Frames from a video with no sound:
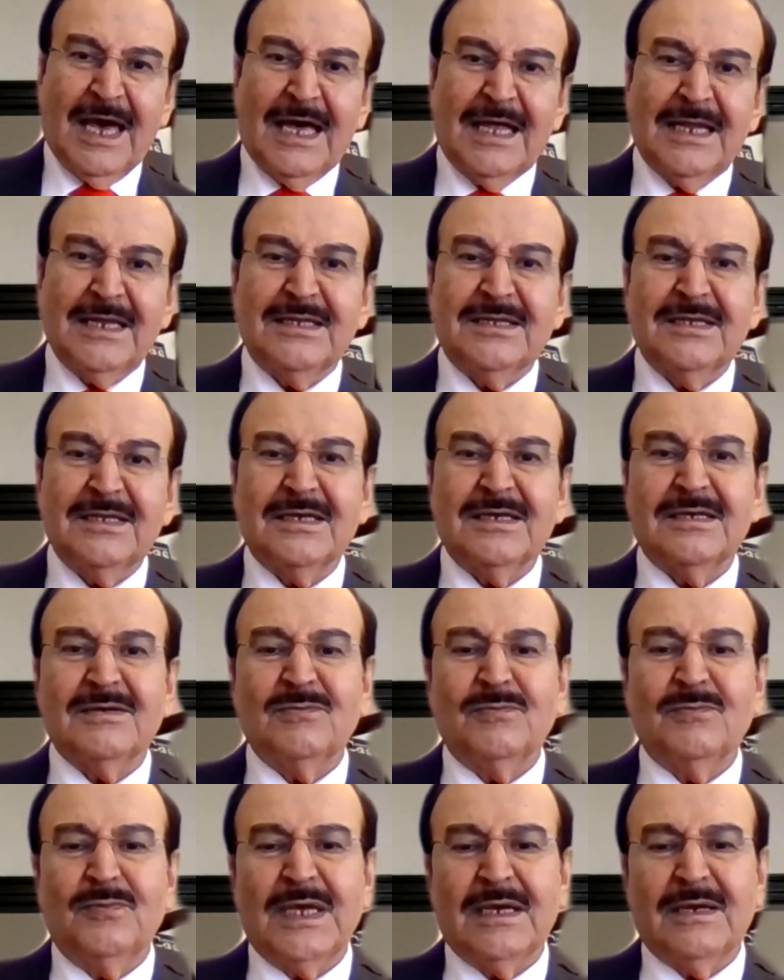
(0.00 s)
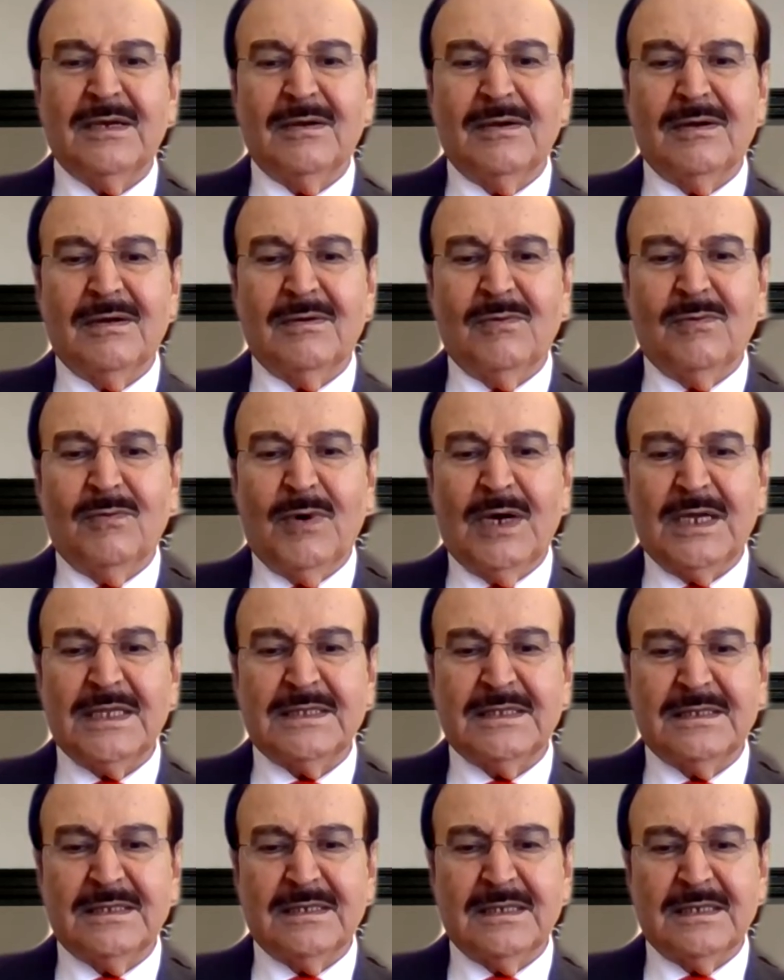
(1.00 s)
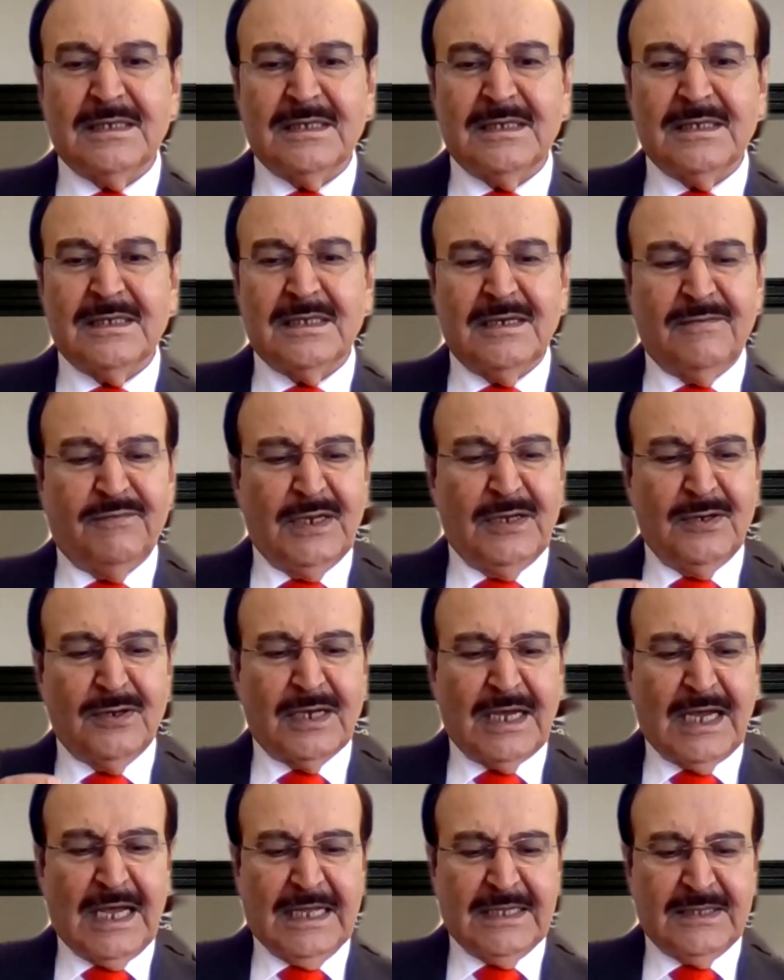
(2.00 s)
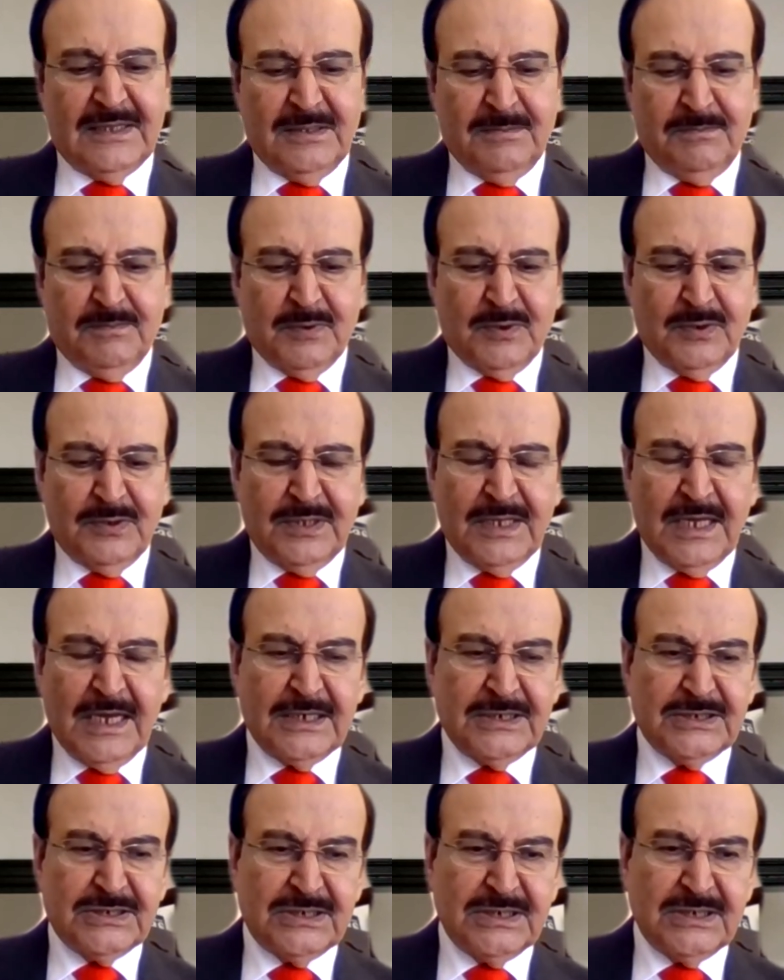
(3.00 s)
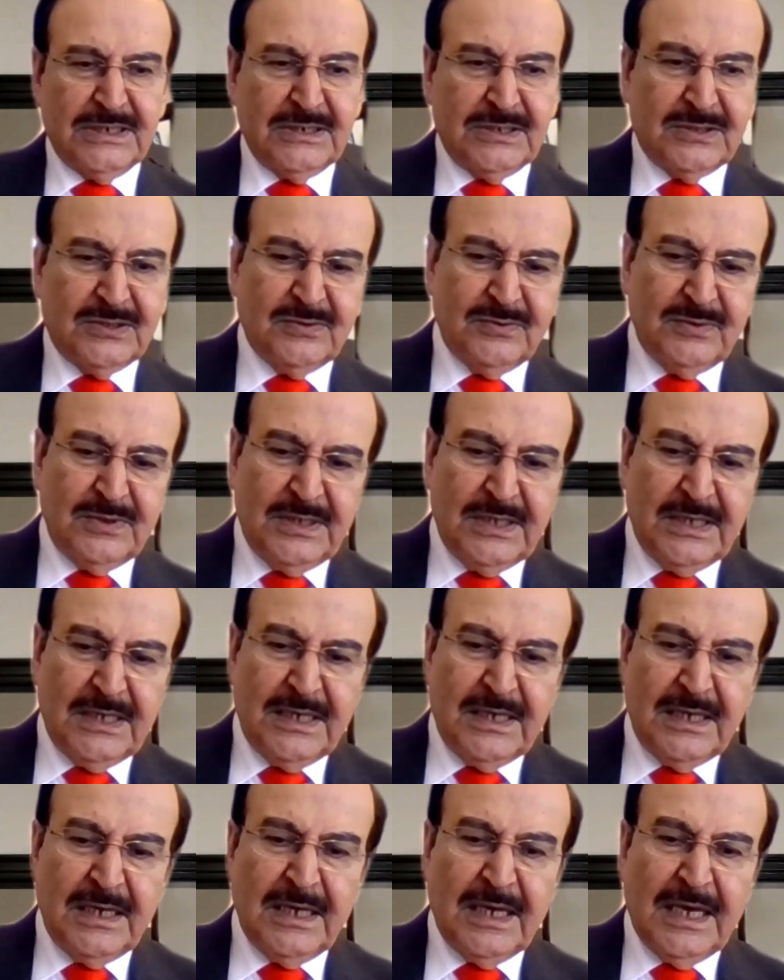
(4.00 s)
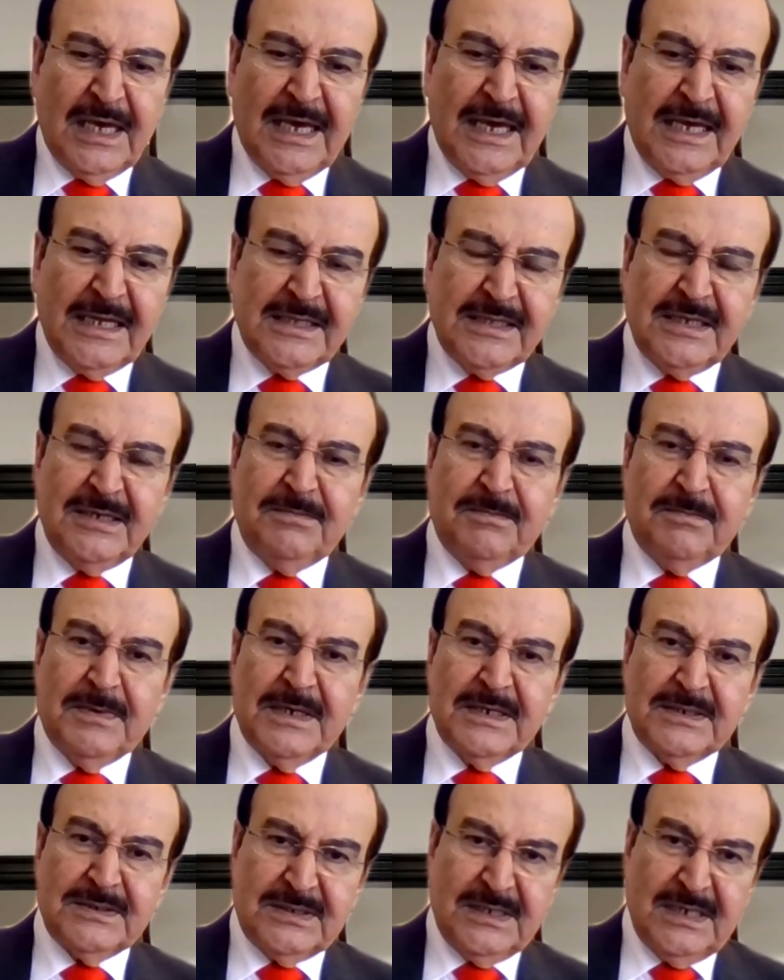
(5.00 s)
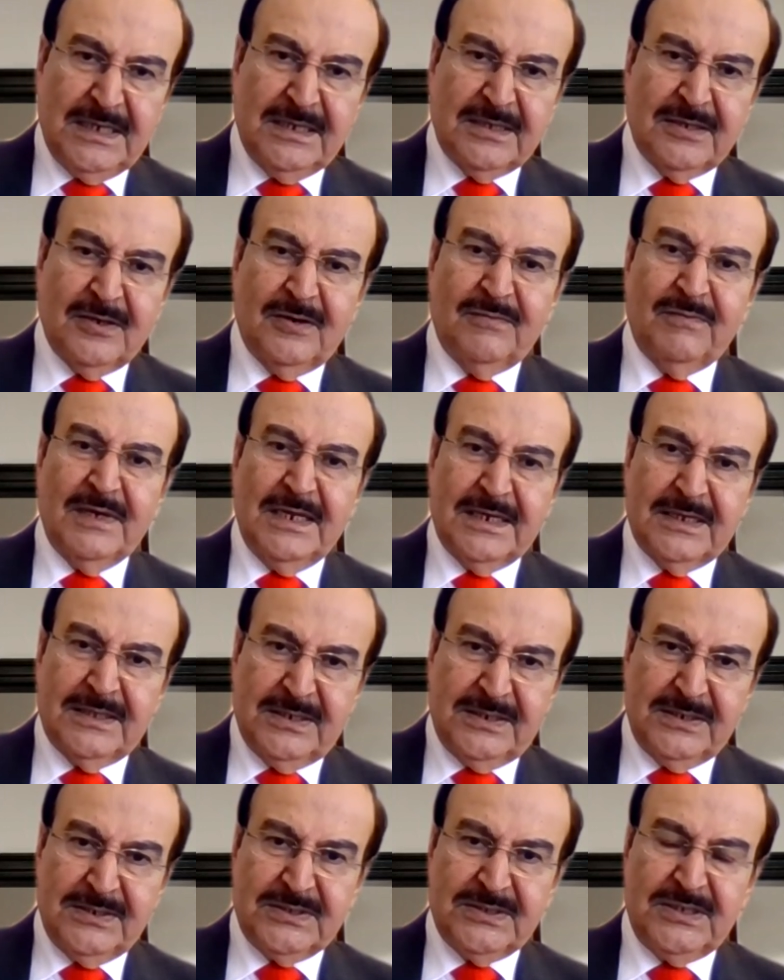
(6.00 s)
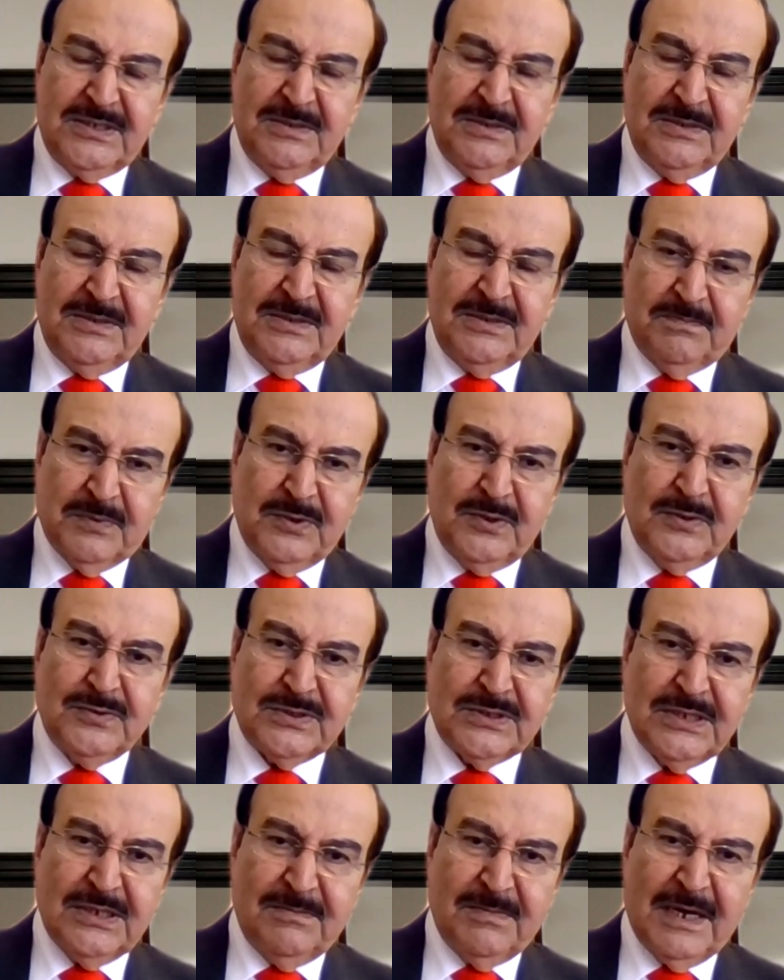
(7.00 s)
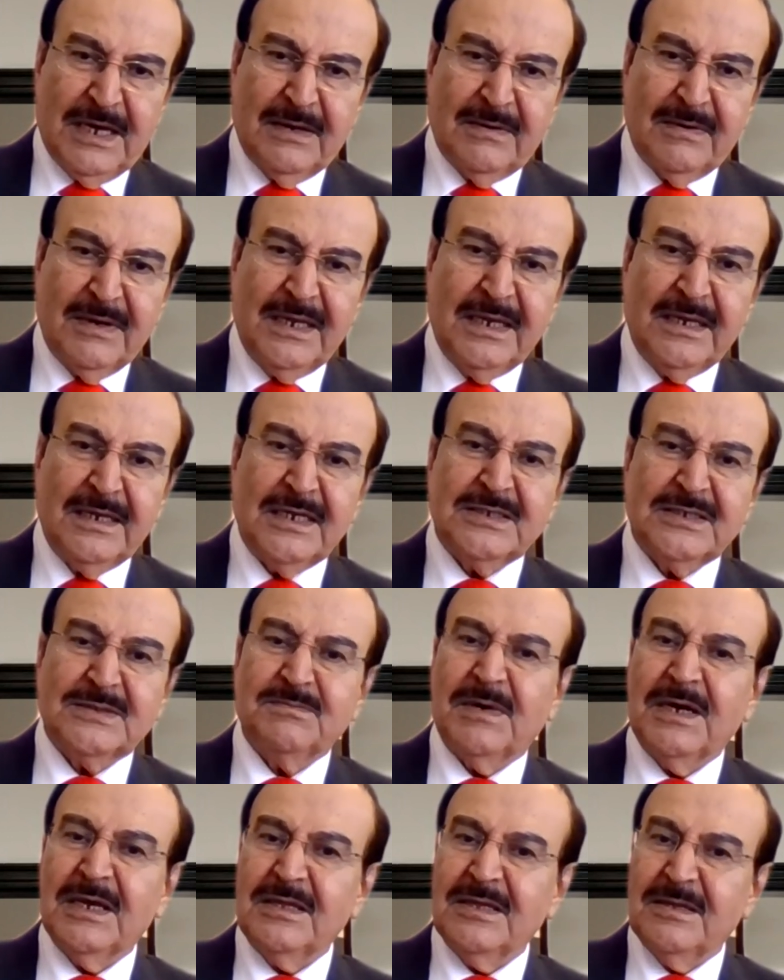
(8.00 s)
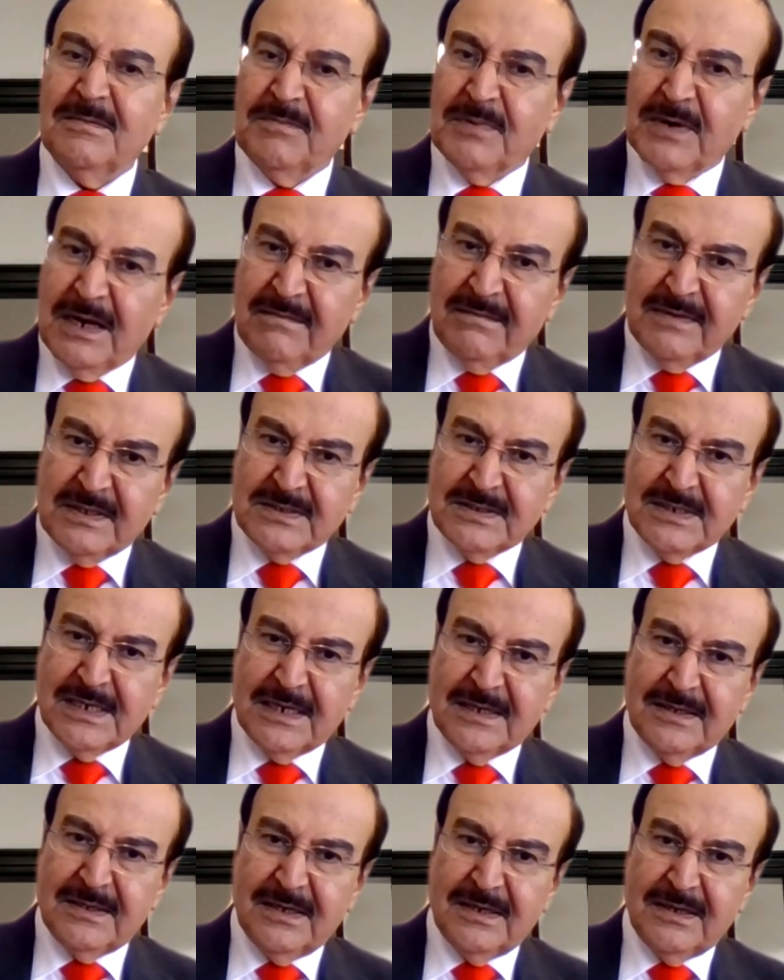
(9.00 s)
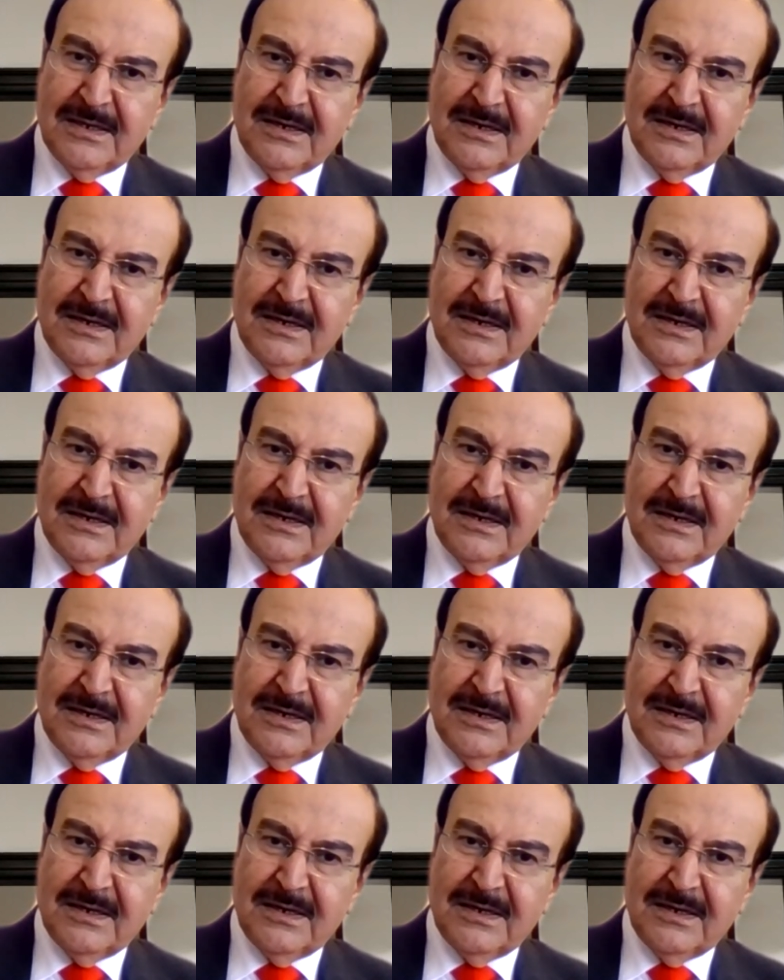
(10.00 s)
And if we look at the production today, 80% of electricity produced in Bahrain is by the private sector.